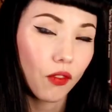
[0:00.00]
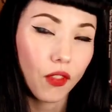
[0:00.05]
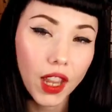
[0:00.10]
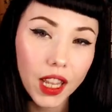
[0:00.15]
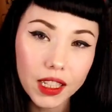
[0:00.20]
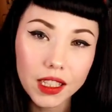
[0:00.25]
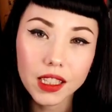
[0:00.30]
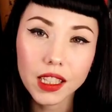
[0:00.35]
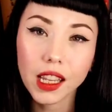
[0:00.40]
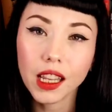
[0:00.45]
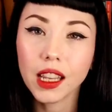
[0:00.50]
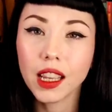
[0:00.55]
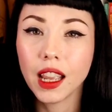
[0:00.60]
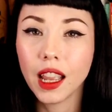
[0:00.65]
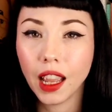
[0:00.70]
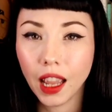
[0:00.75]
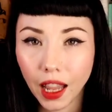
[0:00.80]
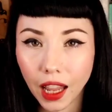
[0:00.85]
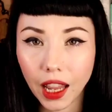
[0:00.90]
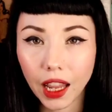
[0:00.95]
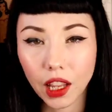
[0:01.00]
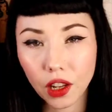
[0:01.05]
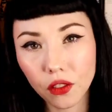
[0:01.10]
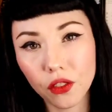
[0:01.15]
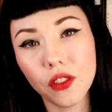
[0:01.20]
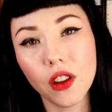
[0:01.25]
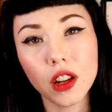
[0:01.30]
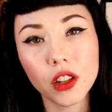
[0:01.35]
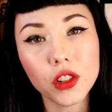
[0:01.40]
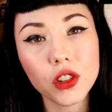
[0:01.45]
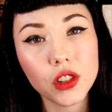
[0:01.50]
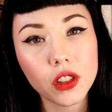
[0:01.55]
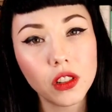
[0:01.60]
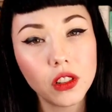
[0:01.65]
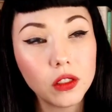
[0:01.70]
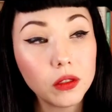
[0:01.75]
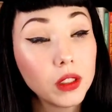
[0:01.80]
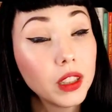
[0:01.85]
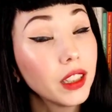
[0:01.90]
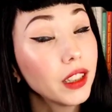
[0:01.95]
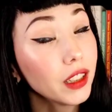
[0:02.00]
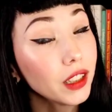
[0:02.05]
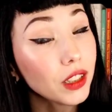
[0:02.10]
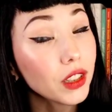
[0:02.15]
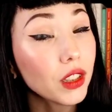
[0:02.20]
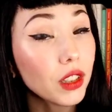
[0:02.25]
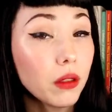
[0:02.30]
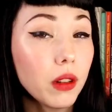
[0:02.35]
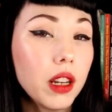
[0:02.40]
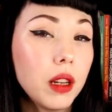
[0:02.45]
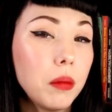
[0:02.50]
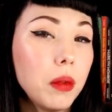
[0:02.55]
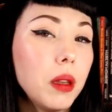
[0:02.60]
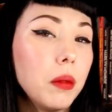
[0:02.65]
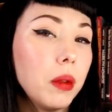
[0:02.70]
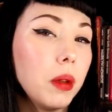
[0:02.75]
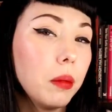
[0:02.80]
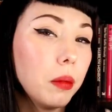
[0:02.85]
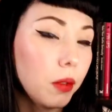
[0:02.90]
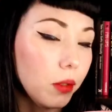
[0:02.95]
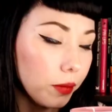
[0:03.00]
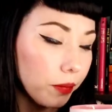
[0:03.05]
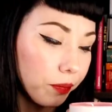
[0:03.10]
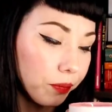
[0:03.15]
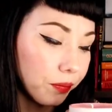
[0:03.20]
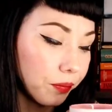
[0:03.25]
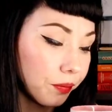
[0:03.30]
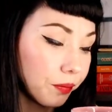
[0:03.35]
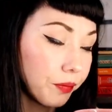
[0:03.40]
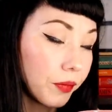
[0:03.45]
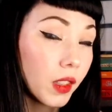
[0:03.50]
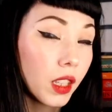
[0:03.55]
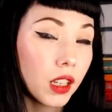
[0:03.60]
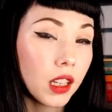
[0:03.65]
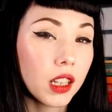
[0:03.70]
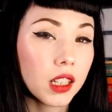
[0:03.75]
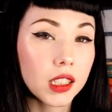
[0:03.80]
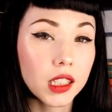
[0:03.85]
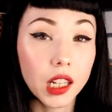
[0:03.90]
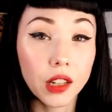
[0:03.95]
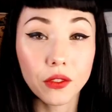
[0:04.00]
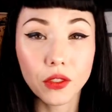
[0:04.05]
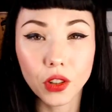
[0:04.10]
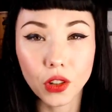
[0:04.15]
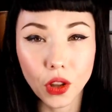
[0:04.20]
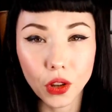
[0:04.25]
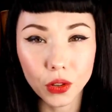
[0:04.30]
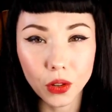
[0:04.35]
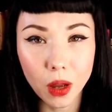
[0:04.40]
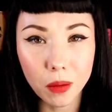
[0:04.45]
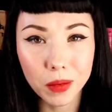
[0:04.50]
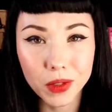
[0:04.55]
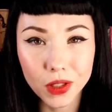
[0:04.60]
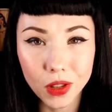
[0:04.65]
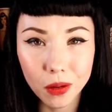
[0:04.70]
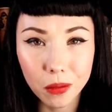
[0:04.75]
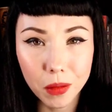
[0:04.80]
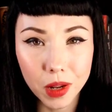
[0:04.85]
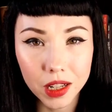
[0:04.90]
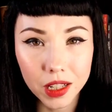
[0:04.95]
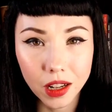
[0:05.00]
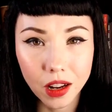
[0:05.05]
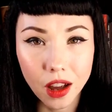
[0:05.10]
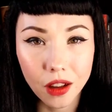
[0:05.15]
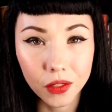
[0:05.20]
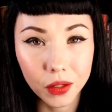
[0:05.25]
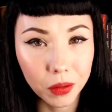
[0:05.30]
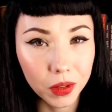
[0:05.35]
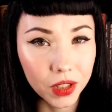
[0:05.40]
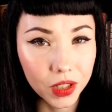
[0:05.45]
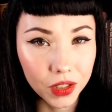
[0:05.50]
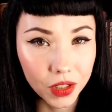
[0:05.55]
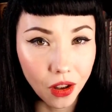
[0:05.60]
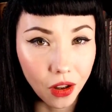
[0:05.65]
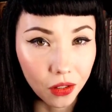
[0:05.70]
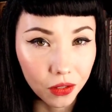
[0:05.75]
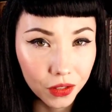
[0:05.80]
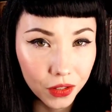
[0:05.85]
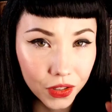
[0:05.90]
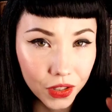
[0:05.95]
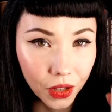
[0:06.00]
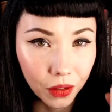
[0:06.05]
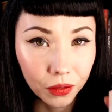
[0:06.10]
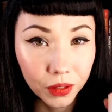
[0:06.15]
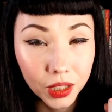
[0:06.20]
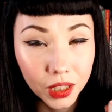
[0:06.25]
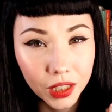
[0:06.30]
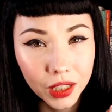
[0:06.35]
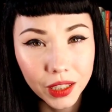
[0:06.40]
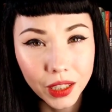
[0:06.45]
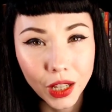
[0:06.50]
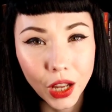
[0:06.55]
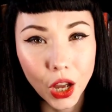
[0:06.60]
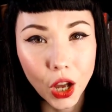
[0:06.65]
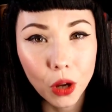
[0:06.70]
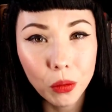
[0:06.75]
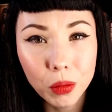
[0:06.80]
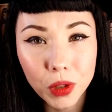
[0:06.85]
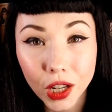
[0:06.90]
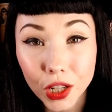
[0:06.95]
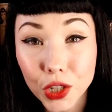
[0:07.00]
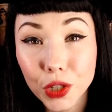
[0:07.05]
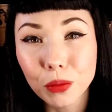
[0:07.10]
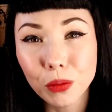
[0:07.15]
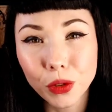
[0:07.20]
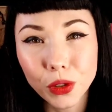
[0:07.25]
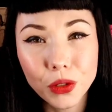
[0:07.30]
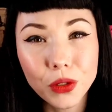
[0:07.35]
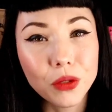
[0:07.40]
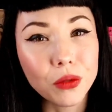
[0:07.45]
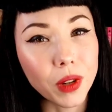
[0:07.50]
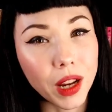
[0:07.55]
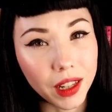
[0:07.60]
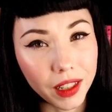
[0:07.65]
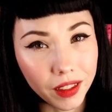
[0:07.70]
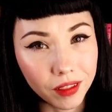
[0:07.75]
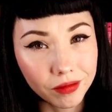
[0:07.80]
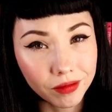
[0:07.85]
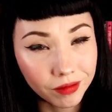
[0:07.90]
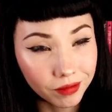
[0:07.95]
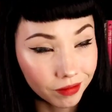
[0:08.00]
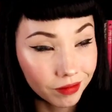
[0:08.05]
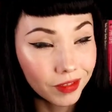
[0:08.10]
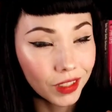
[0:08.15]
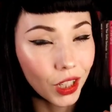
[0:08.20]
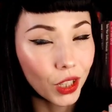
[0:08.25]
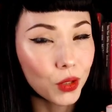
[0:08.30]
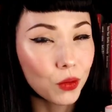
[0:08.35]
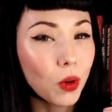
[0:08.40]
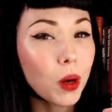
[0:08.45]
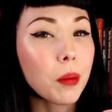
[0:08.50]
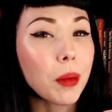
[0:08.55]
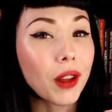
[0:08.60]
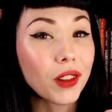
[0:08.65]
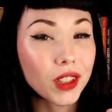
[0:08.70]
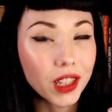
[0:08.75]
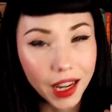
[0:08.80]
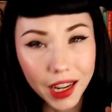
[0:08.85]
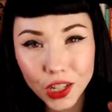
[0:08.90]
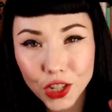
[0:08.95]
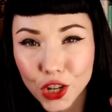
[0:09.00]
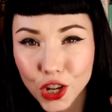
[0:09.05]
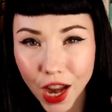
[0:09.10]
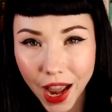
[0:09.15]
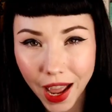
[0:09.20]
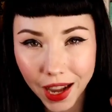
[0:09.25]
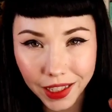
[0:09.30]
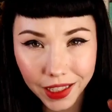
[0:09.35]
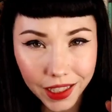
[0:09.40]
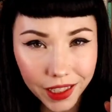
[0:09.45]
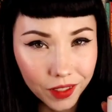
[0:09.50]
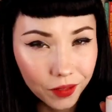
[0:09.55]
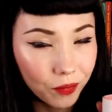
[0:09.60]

Fancy and functional. It's the way to be, people. It's time for an all-new episode of Monday Coffee with the Doll. So, I hope you got your brews ready, because we're about to get chatty.